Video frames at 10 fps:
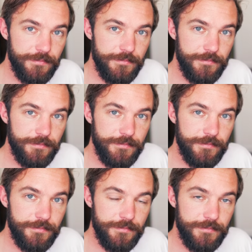
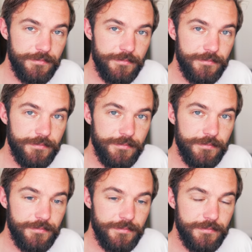
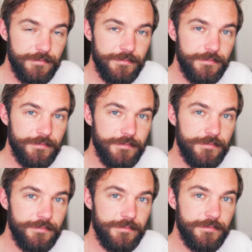
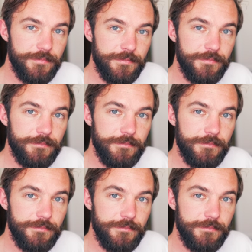[no speech]